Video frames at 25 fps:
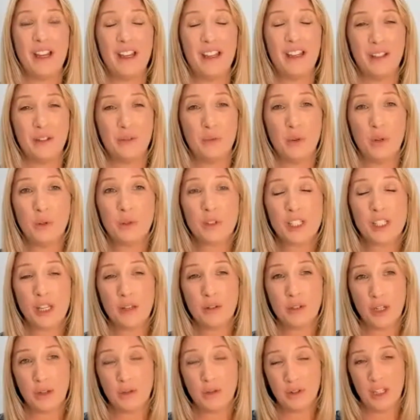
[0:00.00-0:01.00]
And we
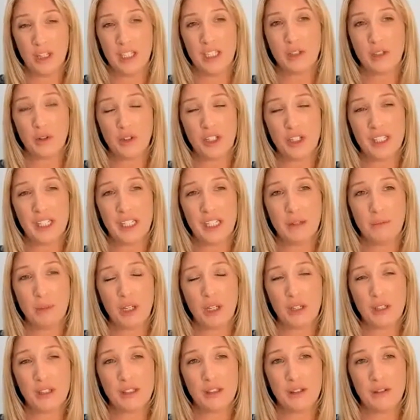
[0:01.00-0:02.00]
also it's not just the
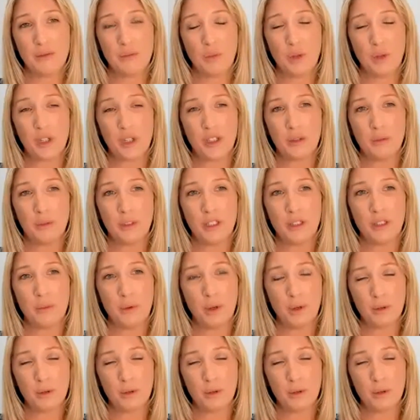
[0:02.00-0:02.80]
in-person work that we do.